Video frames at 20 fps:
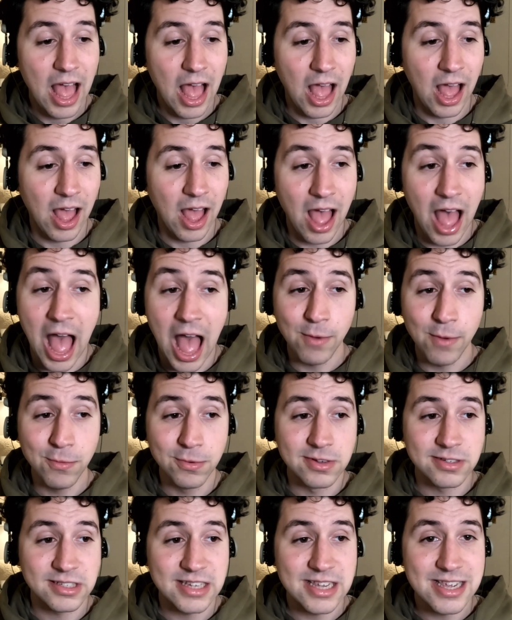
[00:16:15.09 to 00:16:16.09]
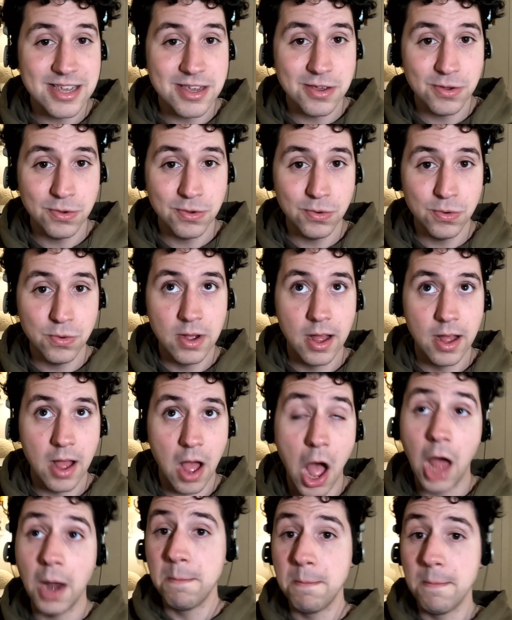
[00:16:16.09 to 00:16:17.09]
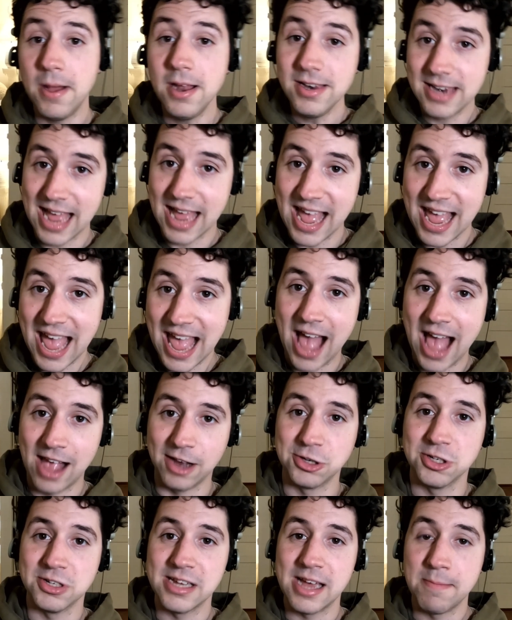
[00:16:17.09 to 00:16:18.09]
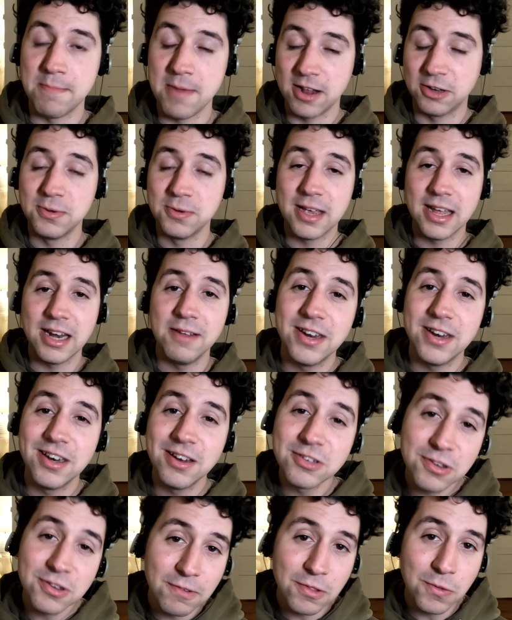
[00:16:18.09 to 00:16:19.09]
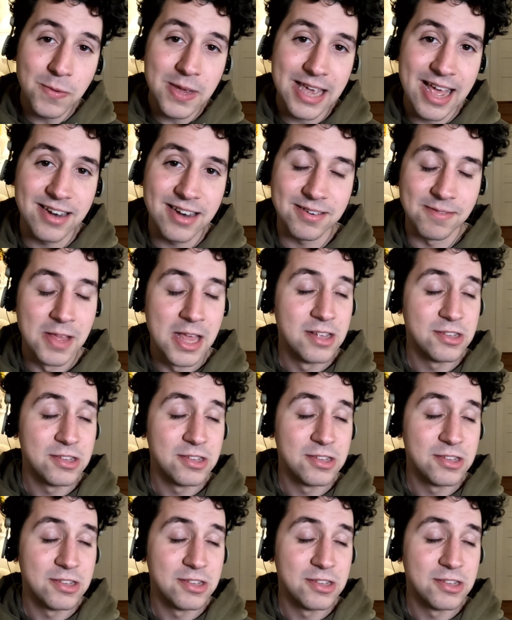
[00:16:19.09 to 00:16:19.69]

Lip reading: I will see you on Monday, actually. I'm not doing any videos over the weekend.